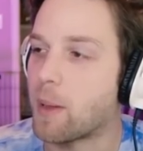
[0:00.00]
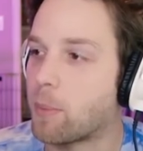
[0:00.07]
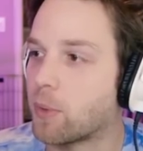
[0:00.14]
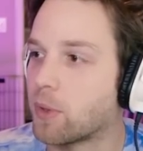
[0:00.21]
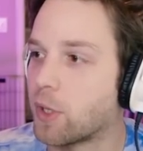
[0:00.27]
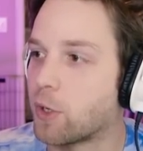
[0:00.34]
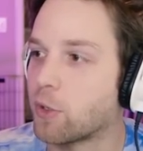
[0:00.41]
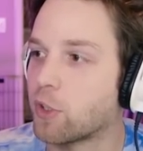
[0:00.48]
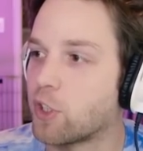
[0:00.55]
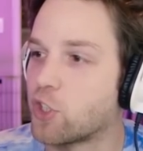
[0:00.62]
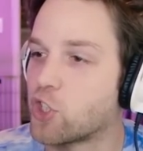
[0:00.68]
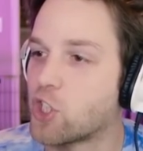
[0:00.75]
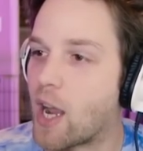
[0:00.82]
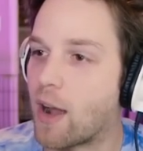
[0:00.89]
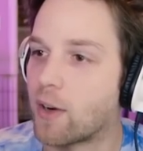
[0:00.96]
people literally
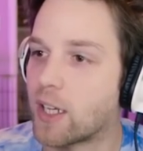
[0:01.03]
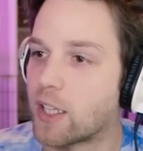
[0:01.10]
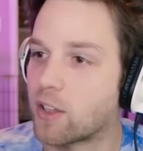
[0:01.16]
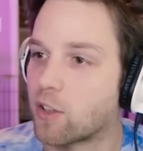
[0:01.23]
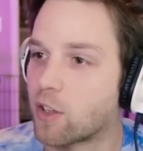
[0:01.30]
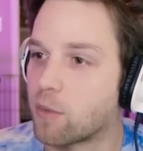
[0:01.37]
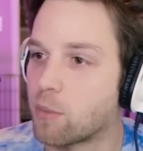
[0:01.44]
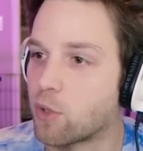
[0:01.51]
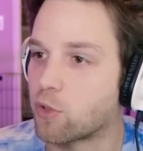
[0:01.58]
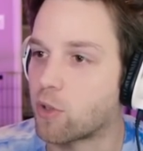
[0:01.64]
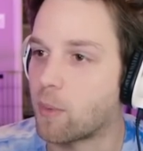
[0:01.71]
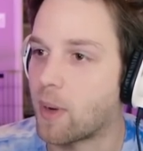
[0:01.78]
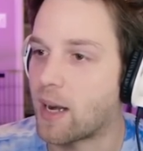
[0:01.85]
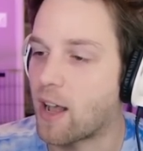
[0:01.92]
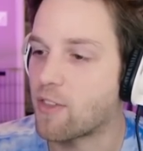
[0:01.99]
shouting at their computer
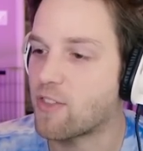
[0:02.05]
screen right